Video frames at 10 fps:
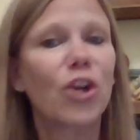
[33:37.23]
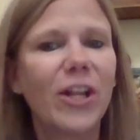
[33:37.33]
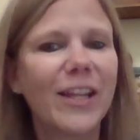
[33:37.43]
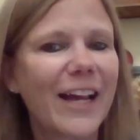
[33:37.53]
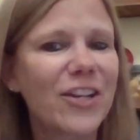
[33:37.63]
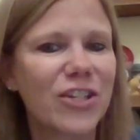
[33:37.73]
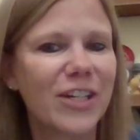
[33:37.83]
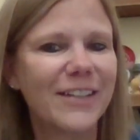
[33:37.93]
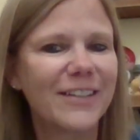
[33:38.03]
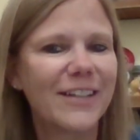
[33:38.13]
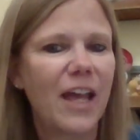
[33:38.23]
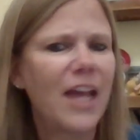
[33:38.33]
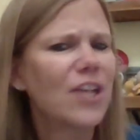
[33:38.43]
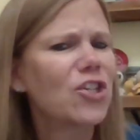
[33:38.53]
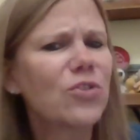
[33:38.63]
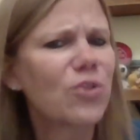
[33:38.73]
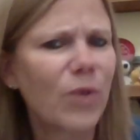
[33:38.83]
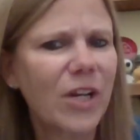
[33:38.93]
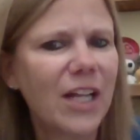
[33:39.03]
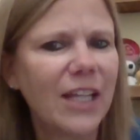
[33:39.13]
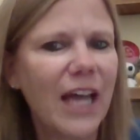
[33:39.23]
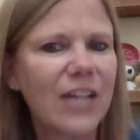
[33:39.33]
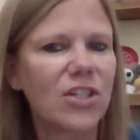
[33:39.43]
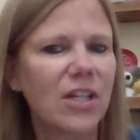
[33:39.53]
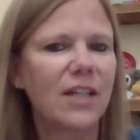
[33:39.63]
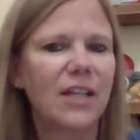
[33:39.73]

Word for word: collection. She used the word collection.